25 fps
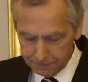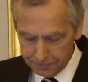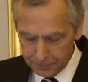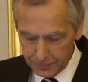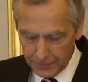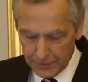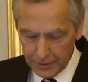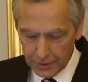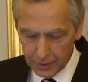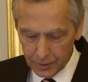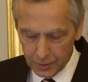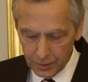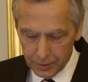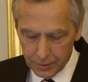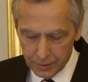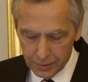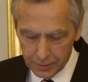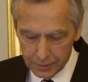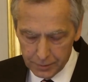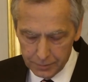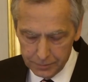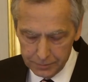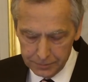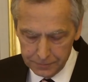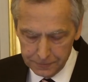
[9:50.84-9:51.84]

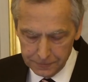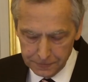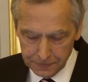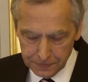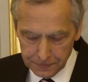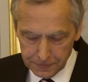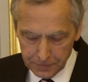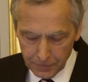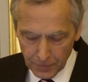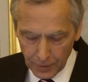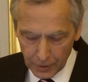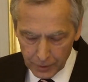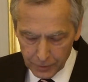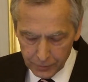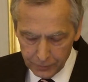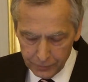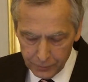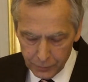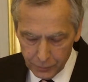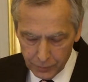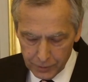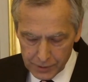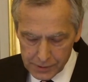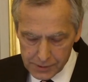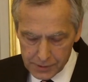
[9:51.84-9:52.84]
declared,
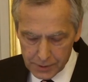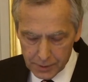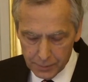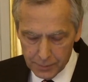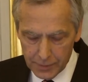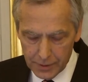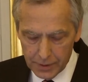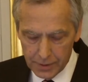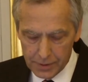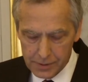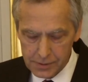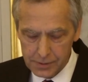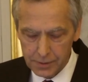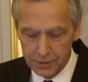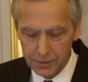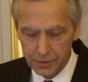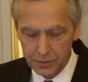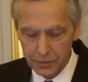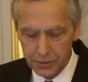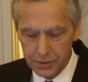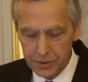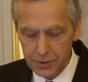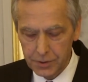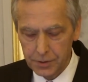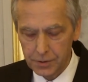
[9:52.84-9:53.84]
review estimates that
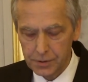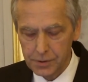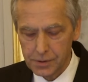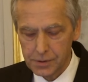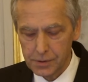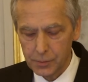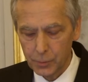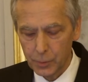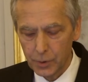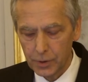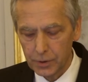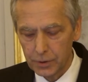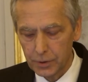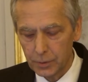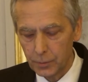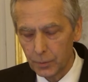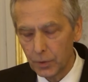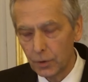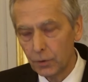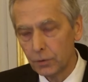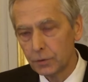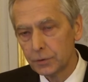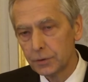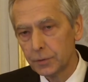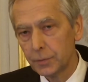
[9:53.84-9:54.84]
Christians were the
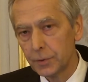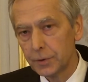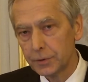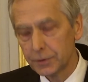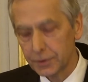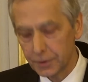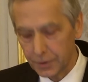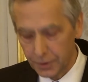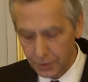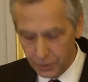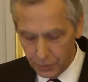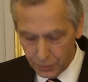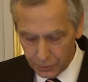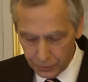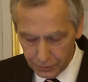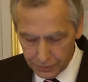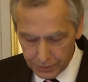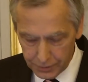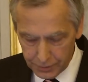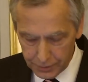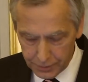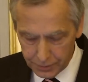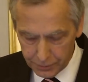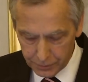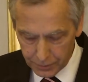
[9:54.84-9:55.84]
most
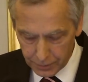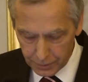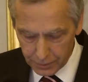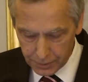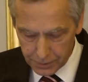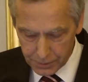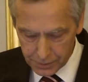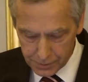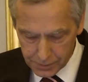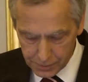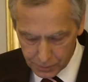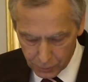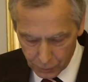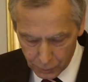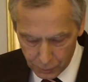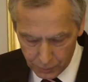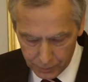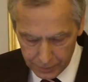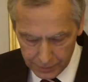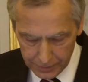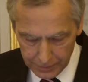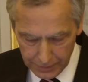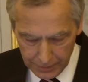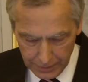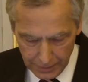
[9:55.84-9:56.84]
persecuted religious group.
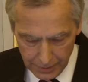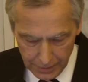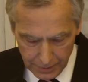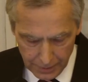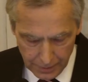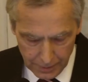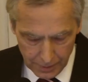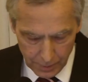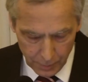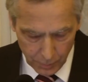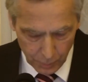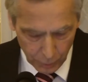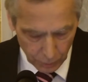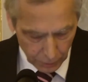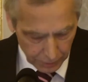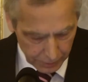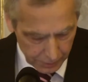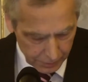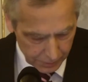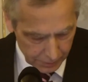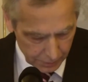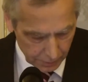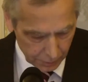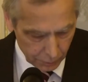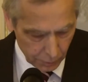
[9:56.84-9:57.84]

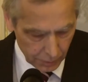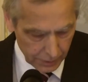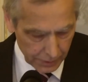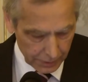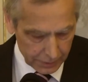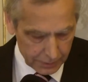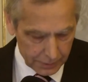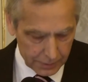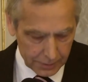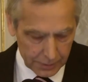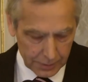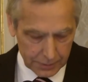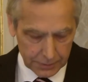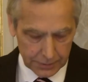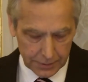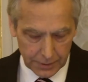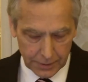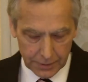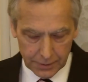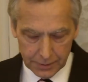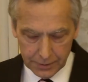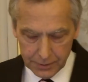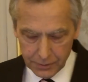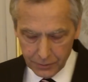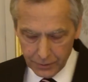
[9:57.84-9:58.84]
Political correctness
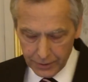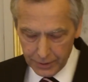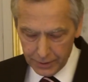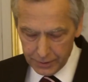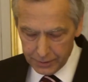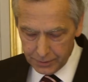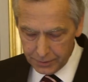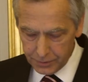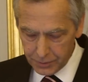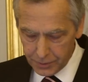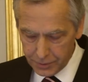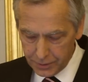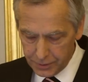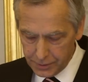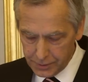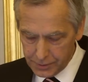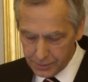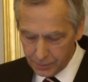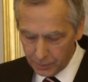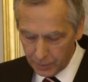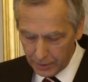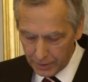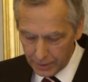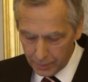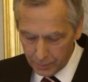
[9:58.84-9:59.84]
and trade interests
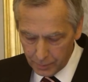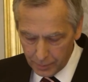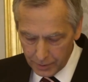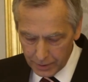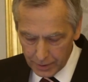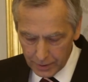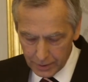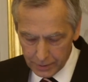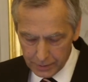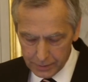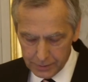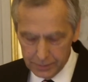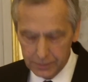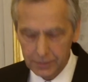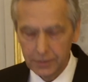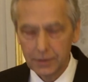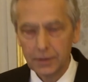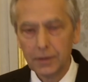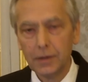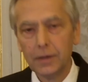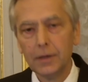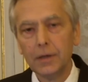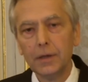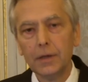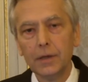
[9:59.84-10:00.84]
play part
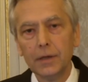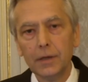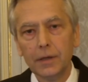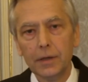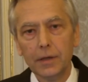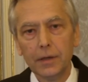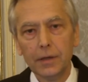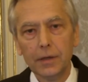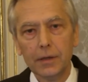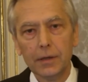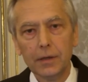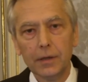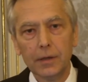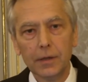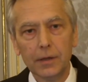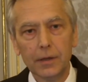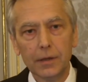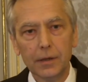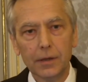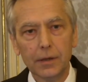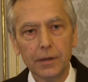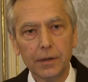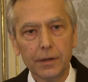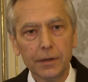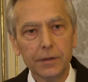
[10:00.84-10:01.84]

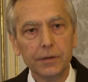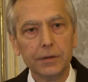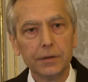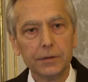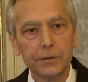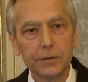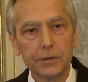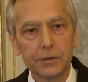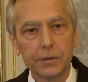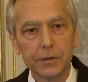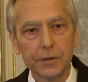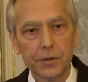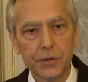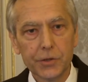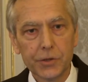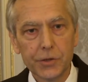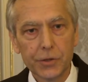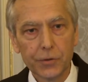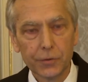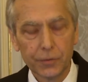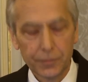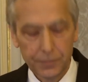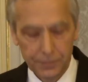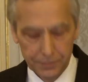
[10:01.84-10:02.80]
in this issue.